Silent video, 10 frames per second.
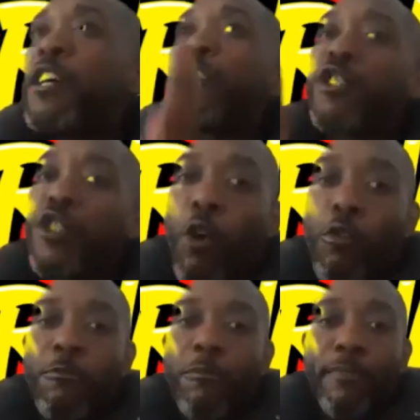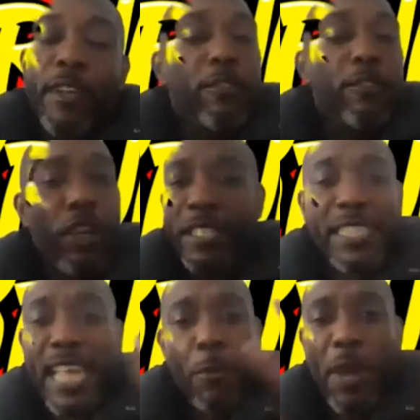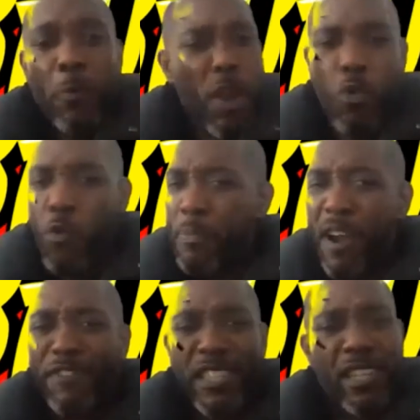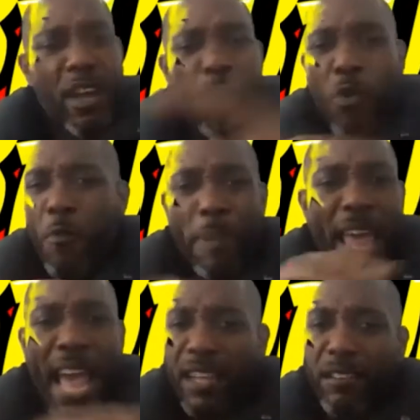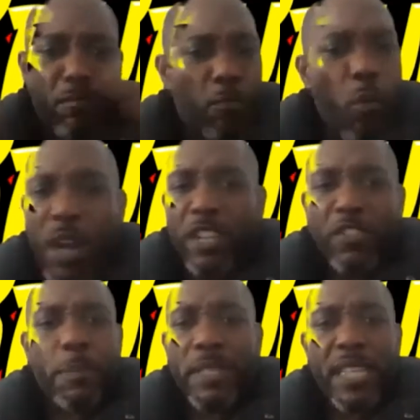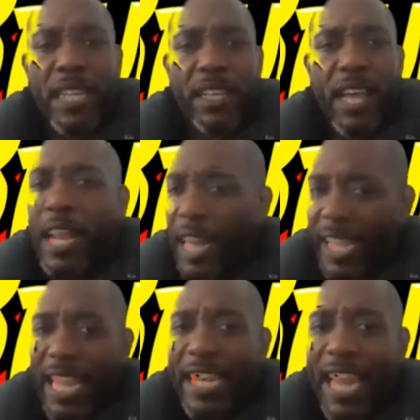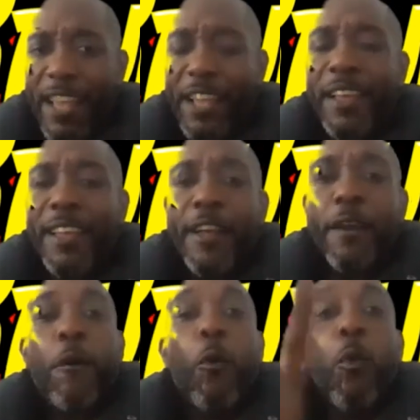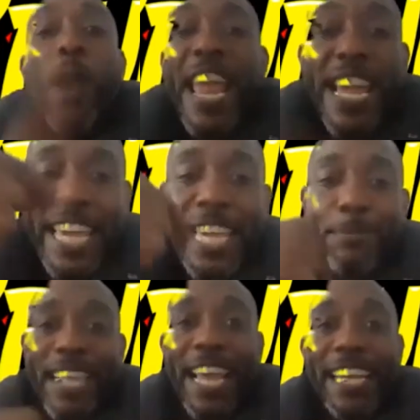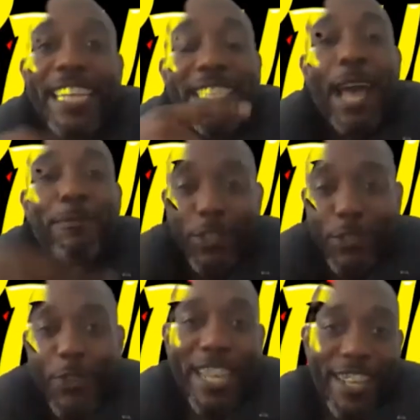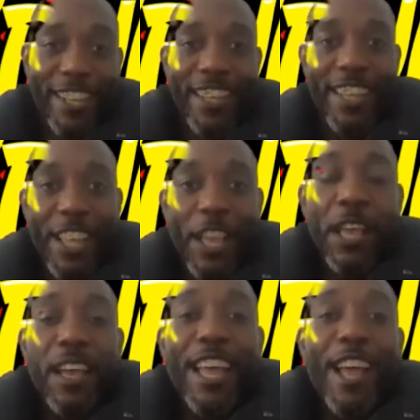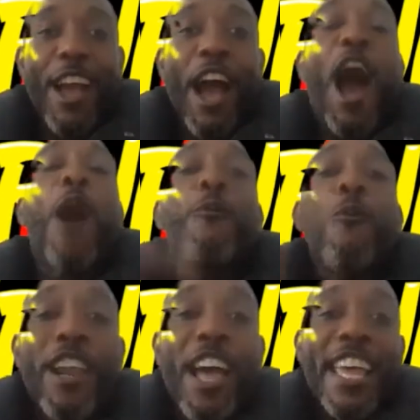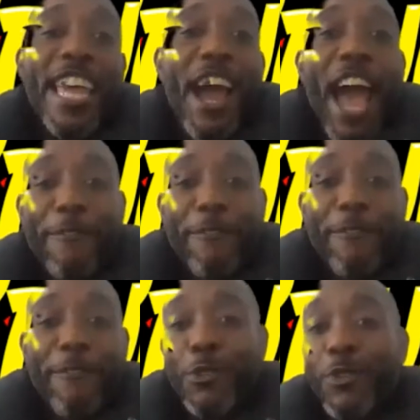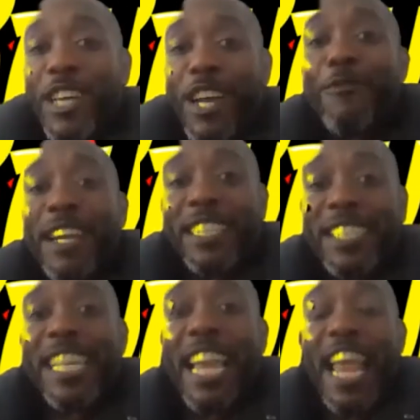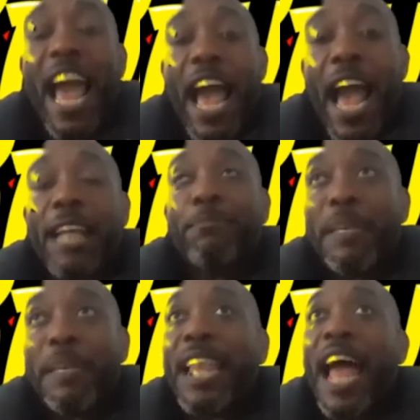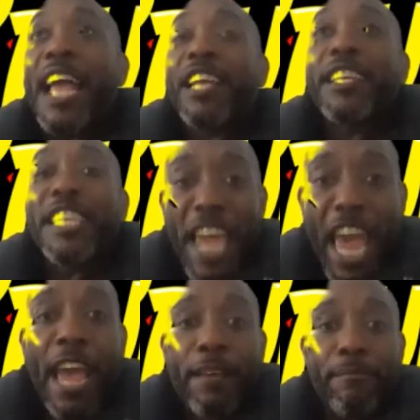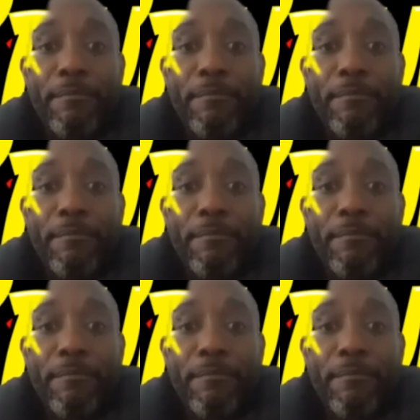So, not to say we're, we're all brothers, you know, we're all black, 100%. And I get that. We keep saying it's time to join. I want to hear African youth turn around and say that and be like, yeah,